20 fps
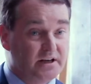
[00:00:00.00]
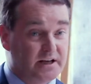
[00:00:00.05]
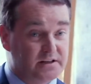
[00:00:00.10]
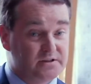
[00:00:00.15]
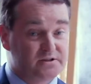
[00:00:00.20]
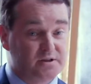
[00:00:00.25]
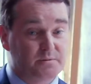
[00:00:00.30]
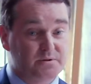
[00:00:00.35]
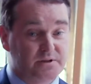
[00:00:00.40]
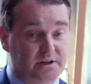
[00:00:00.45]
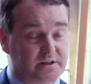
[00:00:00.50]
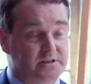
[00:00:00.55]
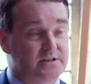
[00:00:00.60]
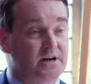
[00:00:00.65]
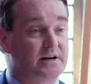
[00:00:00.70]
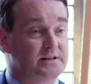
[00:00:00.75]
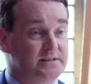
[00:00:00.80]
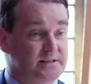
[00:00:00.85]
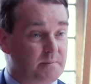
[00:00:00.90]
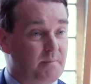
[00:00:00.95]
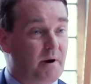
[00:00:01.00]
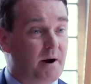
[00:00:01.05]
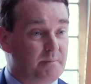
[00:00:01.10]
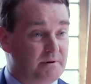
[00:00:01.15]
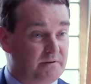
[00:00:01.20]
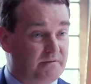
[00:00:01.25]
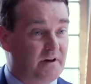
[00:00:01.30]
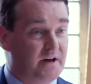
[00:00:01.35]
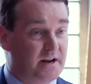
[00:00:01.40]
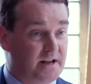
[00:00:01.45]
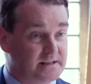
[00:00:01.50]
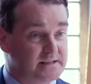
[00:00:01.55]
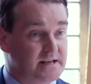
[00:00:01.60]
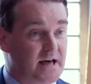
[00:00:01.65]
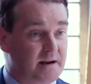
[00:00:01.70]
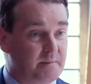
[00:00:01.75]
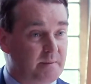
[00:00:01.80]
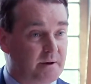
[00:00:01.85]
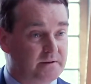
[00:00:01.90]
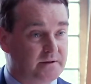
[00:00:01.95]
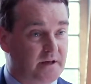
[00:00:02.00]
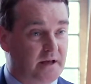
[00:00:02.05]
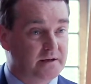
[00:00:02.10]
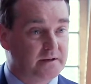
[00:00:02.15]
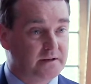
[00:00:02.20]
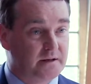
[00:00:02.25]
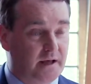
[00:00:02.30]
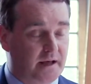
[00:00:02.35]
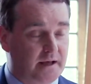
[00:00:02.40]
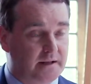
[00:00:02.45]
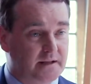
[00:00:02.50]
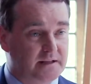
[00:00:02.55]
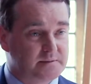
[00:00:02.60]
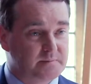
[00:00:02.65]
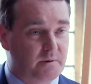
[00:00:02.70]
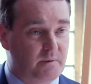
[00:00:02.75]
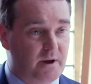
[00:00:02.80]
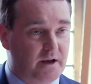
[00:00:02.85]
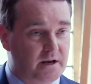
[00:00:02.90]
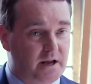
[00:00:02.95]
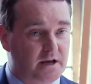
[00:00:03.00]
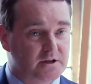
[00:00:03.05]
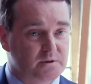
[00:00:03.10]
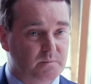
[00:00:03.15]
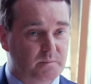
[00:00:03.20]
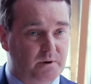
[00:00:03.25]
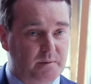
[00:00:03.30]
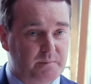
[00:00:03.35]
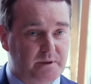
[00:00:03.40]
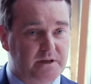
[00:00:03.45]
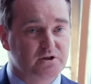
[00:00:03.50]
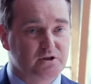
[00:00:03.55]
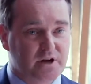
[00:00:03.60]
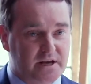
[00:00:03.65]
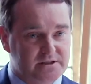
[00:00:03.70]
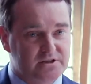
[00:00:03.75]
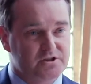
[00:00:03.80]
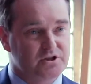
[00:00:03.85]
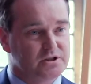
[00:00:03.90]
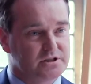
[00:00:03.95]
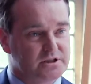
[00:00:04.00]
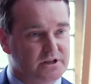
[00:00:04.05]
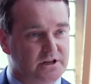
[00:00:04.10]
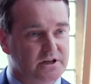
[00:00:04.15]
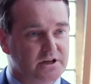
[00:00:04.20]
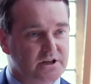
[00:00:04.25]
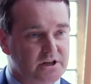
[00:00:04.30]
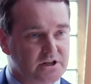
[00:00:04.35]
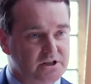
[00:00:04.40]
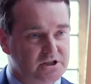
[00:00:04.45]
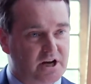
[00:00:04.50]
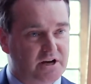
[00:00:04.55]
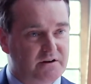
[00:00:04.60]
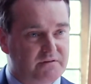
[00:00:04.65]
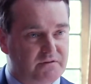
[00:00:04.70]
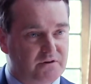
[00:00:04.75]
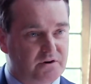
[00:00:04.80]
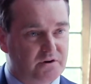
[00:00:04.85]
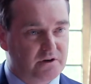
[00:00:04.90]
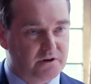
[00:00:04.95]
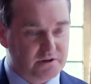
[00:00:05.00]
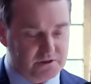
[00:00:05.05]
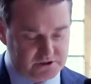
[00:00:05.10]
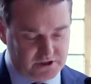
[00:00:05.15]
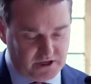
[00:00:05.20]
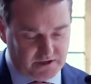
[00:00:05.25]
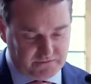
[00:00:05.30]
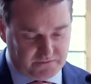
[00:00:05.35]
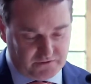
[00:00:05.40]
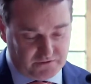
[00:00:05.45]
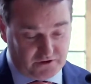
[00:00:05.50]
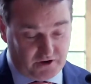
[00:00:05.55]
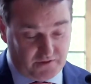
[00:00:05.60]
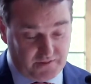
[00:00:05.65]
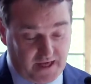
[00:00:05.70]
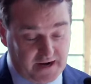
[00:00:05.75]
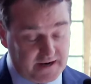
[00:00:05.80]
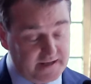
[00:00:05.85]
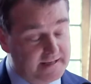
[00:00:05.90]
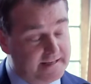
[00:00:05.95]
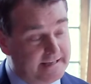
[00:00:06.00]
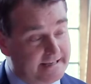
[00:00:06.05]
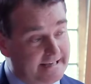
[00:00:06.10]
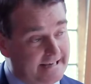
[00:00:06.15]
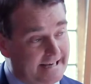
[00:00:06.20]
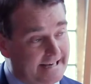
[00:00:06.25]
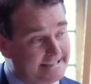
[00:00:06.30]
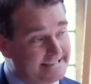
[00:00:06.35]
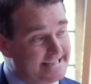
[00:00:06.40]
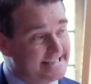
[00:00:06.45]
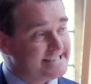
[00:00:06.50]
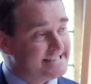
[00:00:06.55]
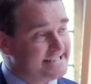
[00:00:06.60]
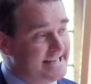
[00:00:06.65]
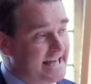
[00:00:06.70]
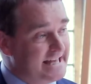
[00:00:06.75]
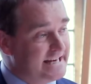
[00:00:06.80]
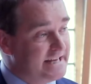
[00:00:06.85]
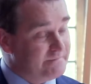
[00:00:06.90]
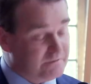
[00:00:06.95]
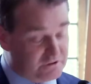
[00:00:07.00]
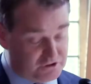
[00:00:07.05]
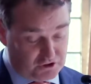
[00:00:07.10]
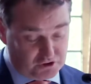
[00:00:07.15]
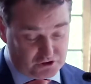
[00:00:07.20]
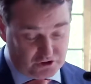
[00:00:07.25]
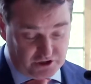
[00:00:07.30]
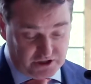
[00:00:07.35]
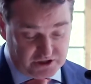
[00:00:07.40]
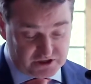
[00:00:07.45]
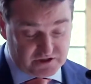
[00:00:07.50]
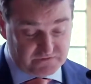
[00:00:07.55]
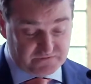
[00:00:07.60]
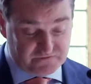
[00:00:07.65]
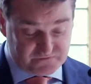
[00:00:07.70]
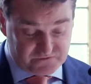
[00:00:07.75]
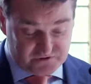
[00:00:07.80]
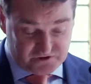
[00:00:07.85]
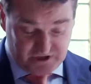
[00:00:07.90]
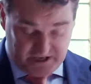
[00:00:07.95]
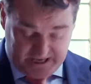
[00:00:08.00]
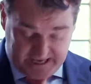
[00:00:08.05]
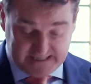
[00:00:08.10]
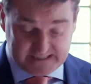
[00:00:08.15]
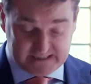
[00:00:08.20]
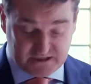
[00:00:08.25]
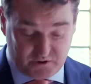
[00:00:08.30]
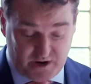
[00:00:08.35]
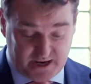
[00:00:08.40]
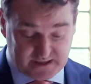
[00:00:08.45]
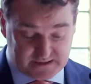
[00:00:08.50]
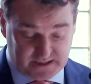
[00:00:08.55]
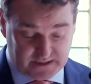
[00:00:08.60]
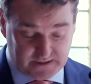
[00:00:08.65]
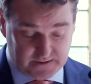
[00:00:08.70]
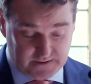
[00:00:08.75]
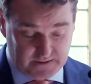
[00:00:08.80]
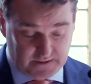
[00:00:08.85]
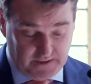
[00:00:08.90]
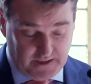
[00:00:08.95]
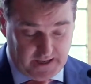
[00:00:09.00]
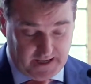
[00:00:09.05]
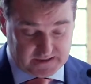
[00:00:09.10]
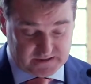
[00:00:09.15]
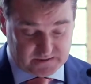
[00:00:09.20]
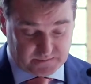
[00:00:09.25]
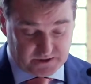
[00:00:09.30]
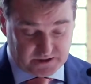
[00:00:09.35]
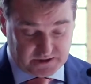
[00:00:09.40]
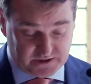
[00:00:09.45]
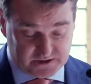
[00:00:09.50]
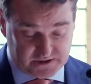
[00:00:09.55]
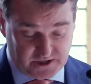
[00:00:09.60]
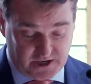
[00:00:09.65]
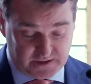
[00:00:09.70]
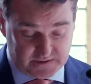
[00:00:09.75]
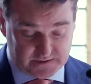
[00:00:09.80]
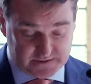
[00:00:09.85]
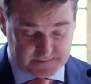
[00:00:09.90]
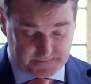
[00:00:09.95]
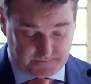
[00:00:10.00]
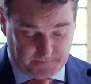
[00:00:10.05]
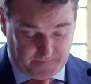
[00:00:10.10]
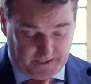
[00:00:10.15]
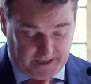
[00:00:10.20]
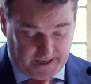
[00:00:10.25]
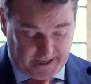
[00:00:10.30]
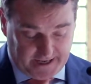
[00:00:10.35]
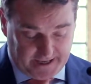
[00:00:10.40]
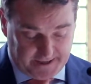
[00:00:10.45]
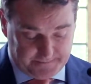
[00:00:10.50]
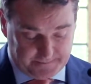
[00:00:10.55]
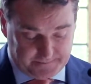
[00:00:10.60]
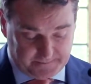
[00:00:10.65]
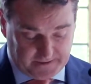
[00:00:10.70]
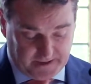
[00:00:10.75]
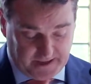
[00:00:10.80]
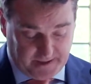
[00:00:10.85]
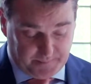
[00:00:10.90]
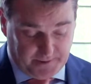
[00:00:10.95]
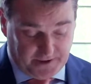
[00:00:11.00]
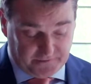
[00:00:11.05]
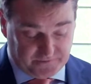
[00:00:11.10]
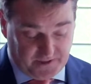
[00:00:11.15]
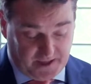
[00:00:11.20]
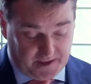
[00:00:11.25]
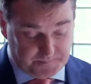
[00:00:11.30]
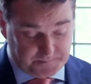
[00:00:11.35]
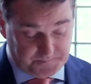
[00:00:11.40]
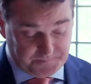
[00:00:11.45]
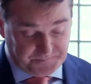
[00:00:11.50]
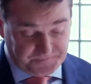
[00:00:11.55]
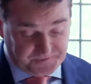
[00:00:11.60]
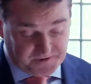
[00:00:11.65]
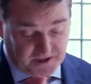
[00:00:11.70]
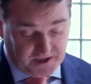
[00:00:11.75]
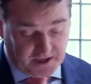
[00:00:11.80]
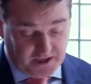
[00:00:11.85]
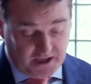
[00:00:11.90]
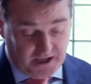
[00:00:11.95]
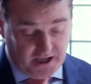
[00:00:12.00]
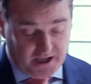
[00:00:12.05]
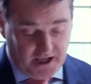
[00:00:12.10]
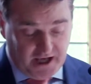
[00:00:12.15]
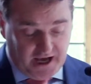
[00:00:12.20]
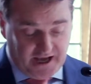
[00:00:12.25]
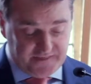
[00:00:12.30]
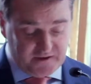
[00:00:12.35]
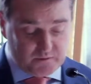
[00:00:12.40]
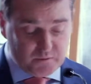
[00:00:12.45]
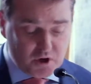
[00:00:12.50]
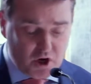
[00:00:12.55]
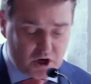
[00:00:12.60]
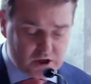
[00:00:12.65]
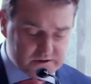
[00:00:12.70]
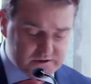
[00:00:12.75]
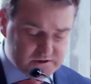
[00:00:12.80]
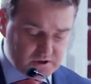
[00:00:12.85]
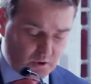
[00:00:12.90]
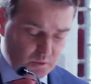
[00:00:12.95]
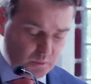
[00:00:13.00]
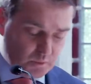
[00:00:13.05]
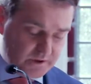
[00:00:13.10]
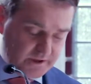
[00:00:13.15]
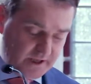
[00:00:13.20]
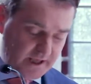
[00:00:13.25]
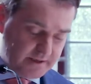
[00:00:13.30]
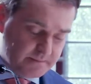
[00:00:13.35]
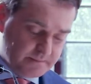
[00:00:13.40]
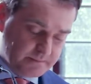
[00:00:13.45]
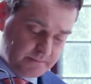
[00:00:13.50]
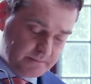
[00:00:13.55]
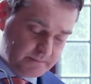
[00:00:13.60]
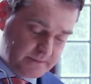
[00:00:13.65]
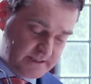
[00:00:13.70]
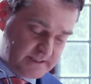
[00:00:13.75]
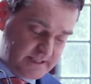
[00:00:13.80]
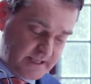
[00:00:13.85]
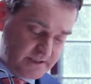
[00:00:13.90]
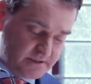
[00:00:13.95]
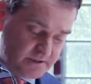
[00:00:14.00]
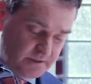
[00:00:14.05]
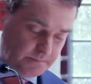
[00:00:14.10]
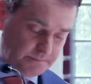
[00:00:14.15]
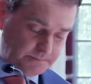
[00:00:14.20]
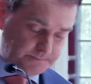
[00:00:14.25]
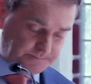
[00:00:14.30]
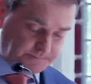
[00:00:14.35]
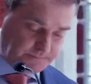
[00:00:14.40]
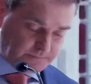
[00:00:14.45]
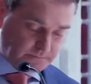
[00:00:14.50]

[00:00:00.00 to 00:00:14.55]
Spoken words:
in some of the concerns the Department of Finance had about that. That's my recollection, but I'd be interested just to check further on that. And this data infrastructure initiative is addressing some of the concerns about that. I think we also, within the system,